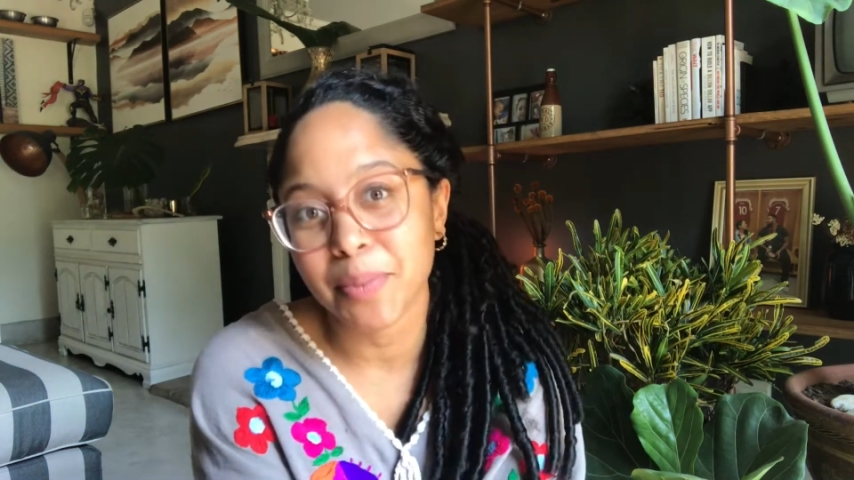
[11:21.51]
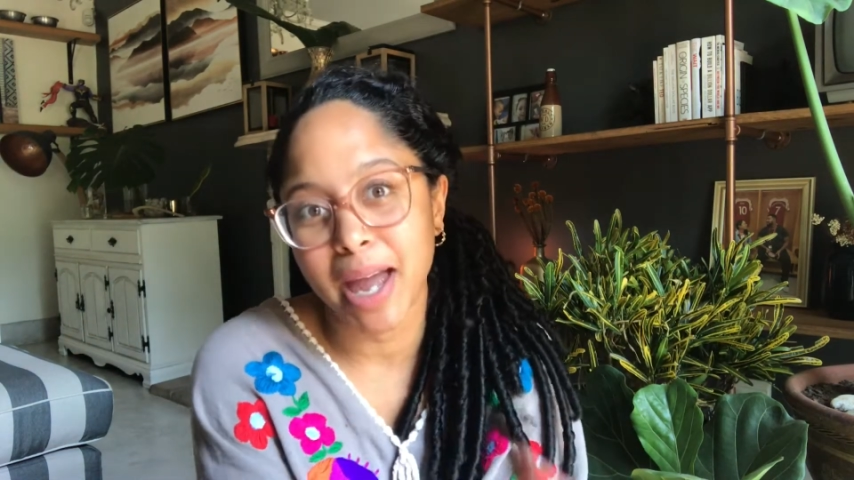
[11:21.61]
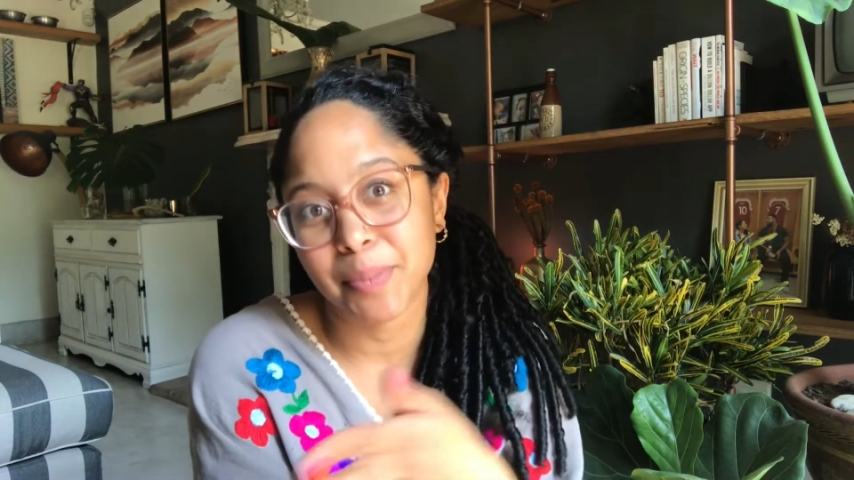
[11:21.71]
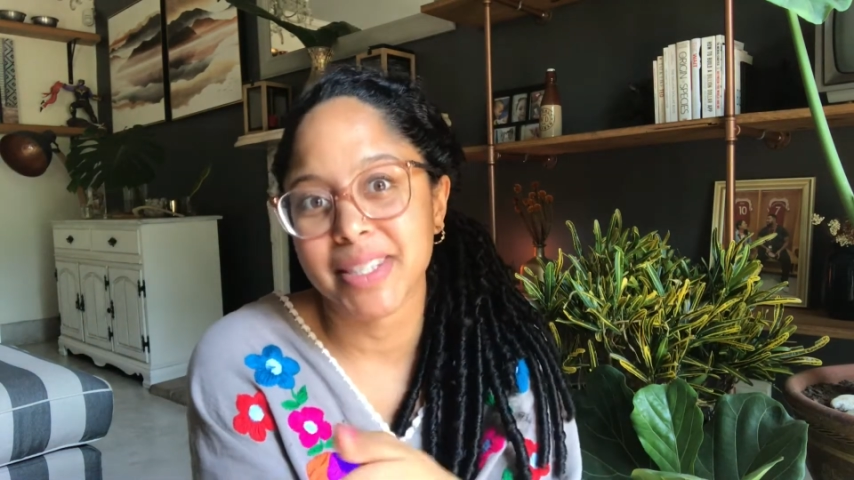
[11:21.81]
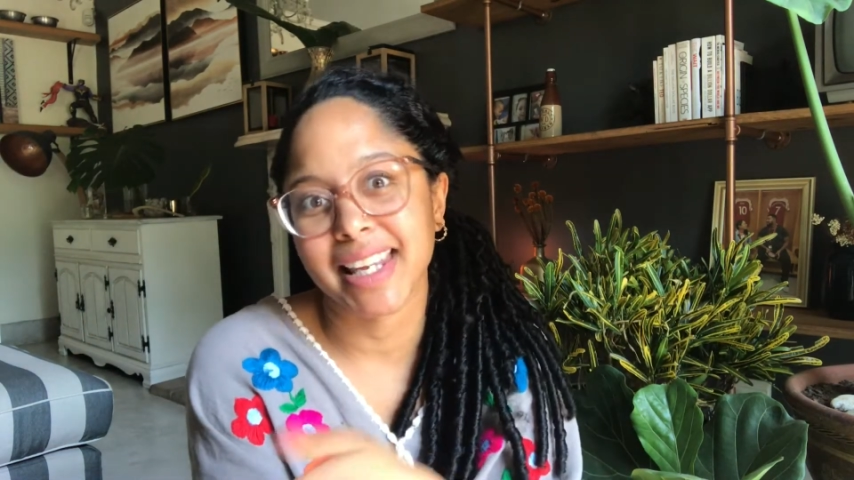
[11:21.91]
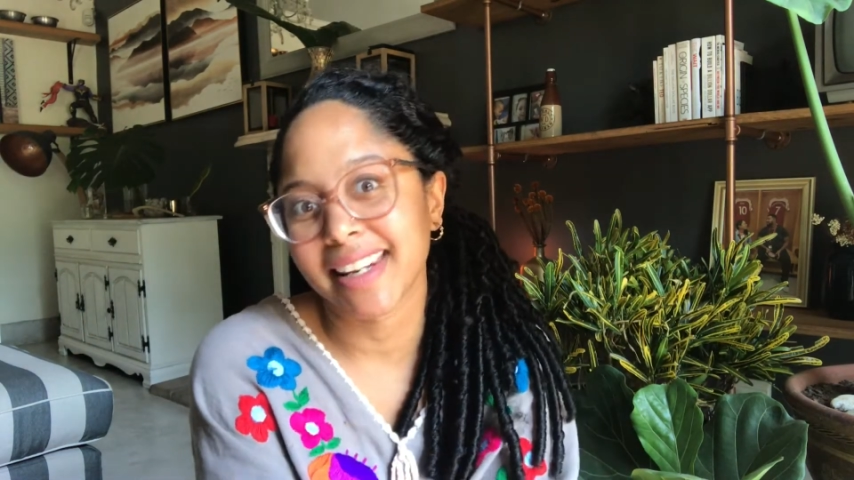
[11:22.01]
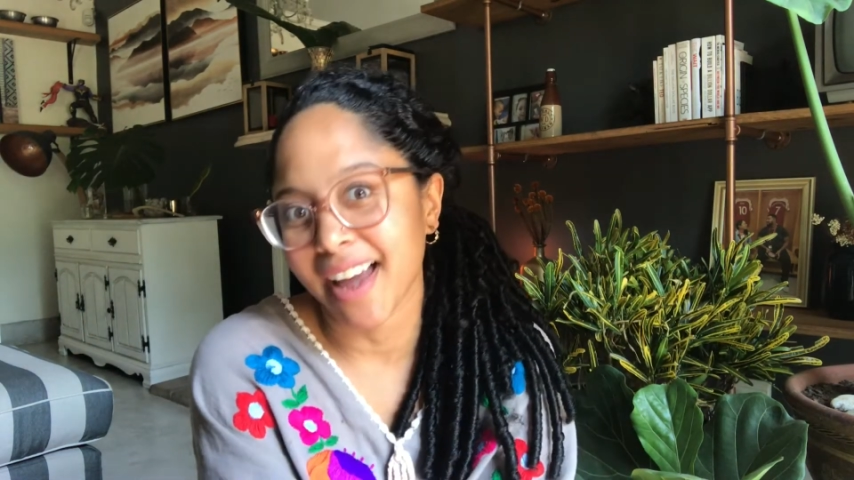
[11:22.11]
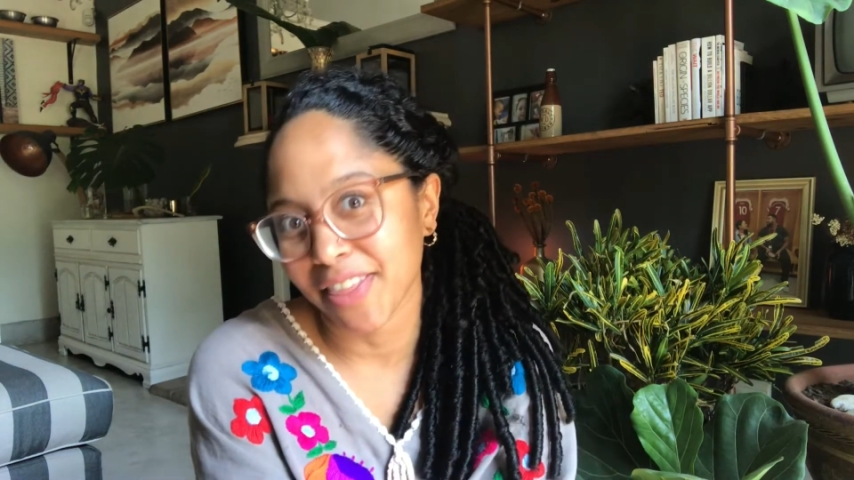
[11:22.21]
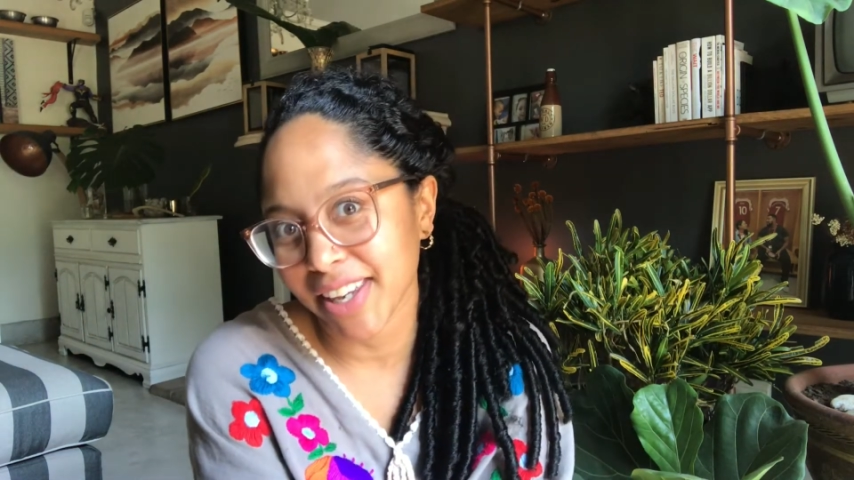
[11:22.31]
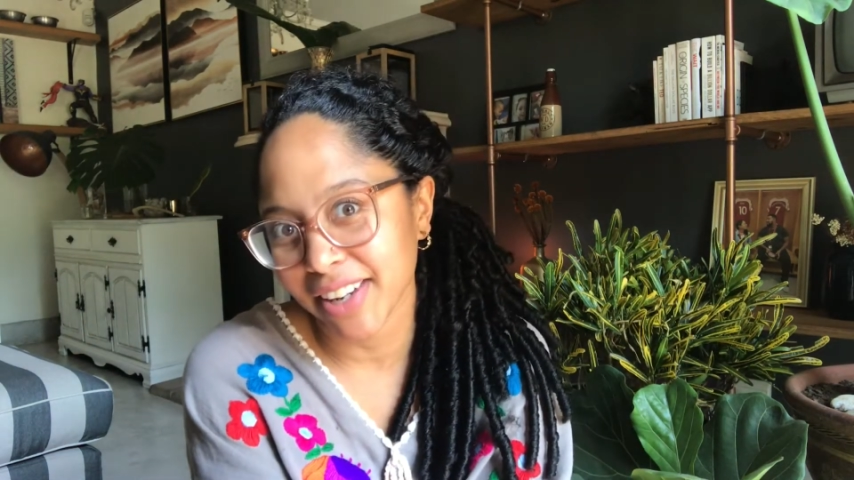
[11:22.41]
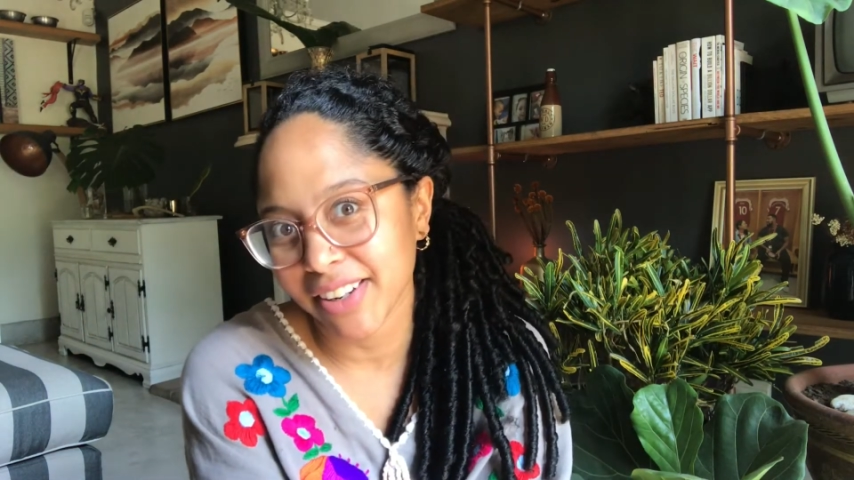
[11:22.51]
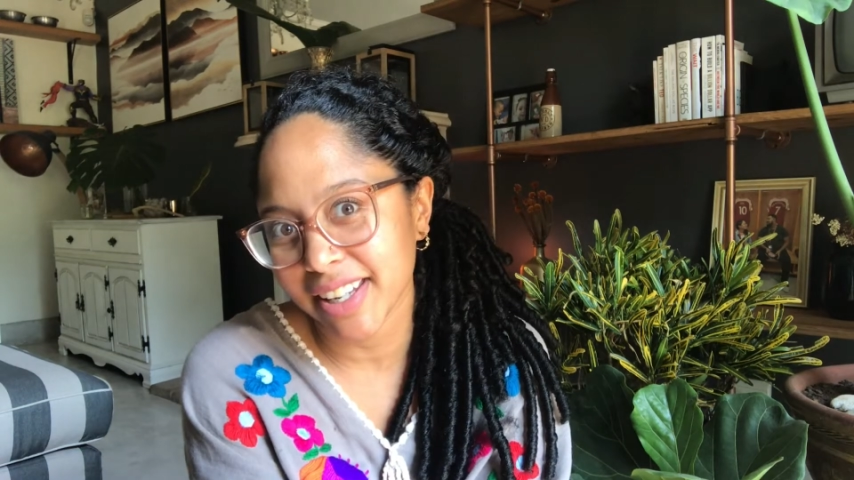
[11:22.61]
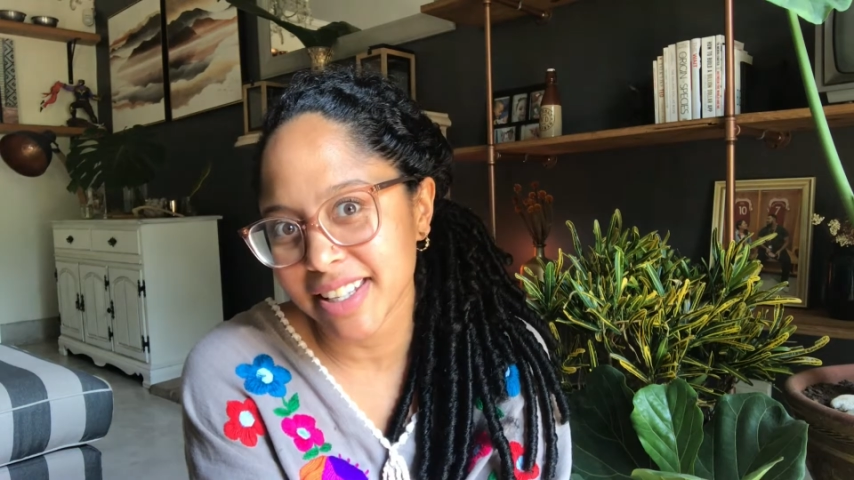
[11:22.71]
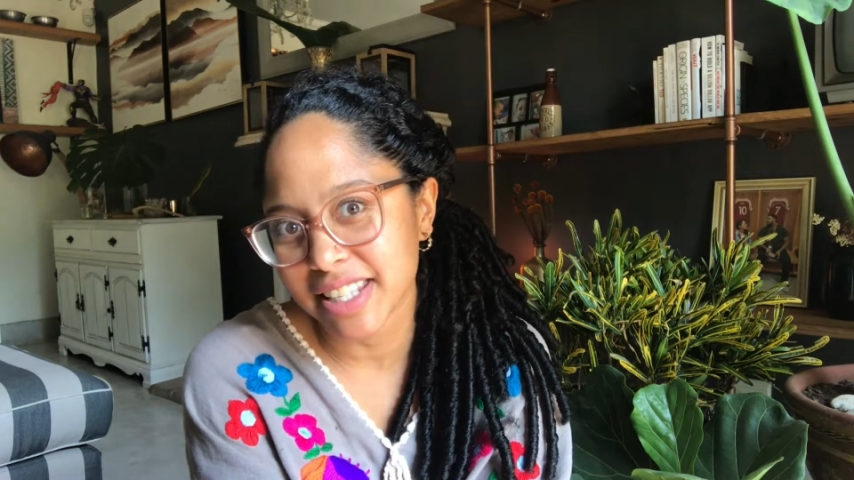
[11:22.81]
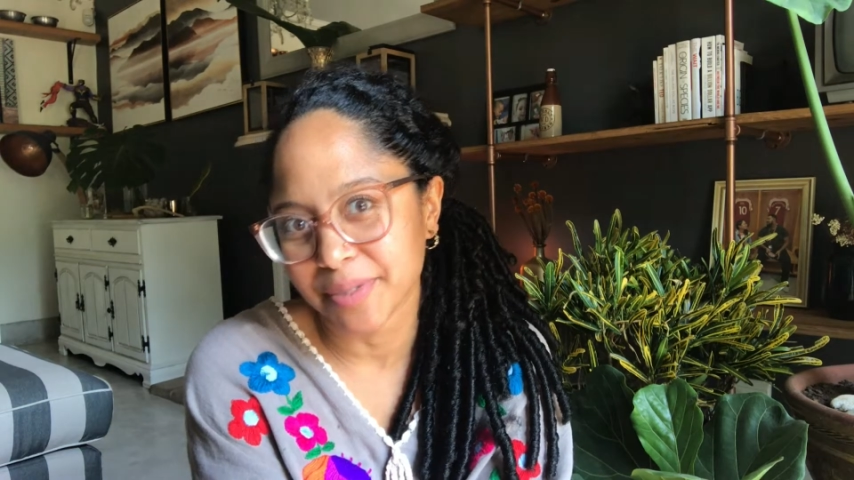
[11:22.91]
perhaps in other areas.